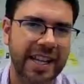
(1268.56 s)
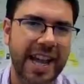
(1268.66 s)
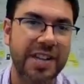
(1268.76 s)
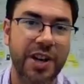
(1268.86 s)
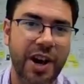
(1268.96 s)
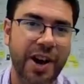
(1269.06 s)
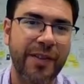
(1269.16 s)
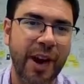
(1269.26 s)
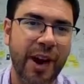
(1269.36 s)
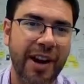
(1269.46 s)
catch you
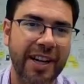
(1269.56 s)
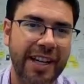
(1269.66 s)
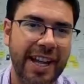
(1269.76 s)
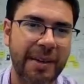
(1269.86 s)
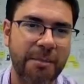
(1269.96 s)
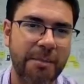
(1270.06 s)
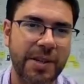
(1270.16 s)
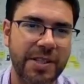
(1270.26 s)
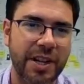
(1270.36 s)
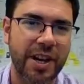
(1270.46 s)
off guard and
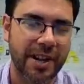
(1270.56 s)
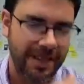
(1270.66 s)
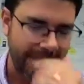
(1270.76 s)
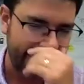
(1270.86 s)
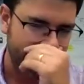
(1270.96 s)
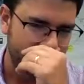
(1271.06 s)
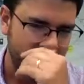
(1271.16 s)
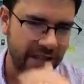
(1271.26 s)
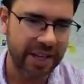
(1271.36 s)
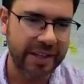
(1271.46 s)
put you
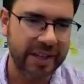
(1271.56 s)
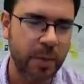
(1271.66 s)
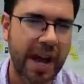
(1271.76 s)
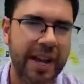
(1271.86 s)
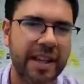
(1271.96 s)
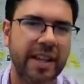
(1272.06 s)
on the spot.